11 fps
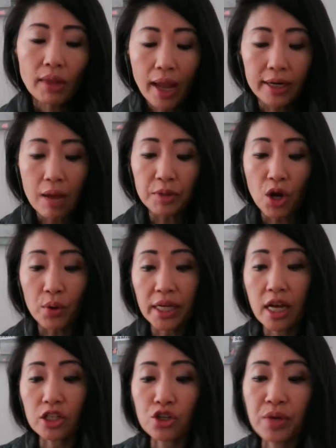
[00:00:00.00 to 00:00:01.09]
I'm
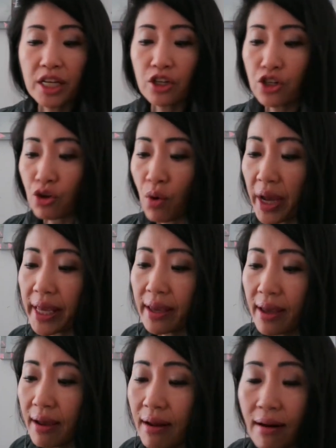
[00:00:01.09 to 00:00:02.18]
going to enjoy
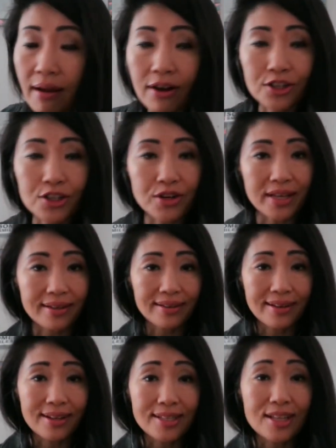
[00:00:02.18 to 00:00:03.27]
a drink
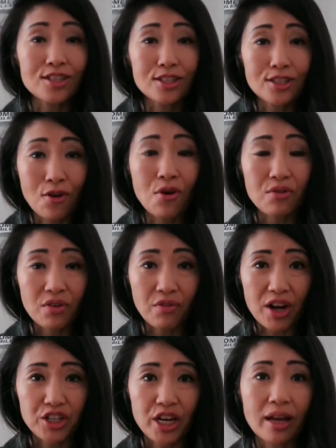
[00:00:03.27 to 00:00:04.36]
because it's so
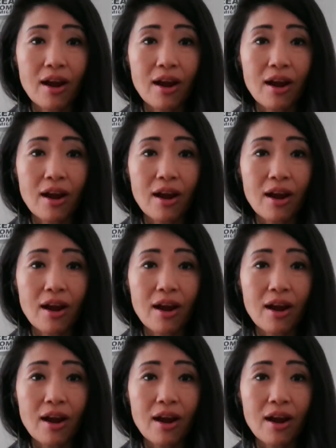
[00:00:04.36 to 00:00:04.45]
refreshing.